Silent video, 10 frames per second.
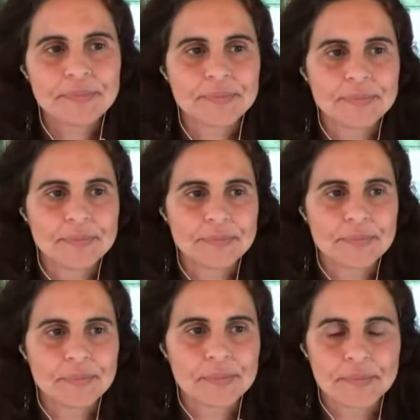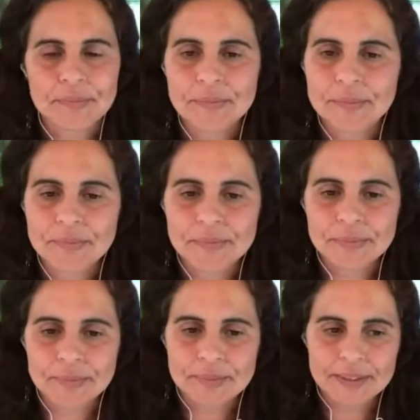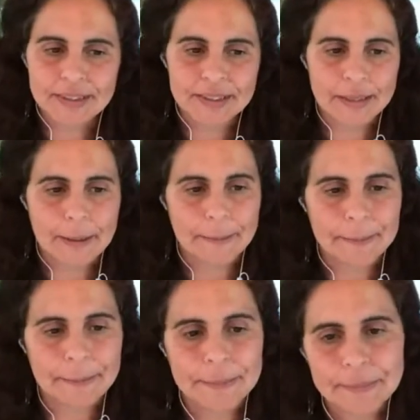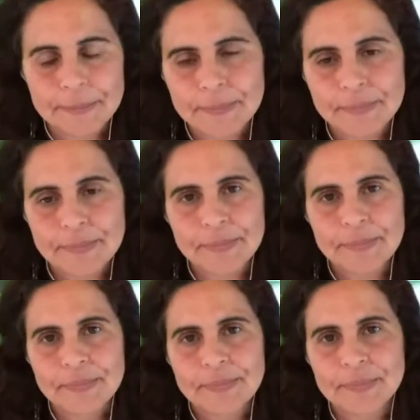(silent)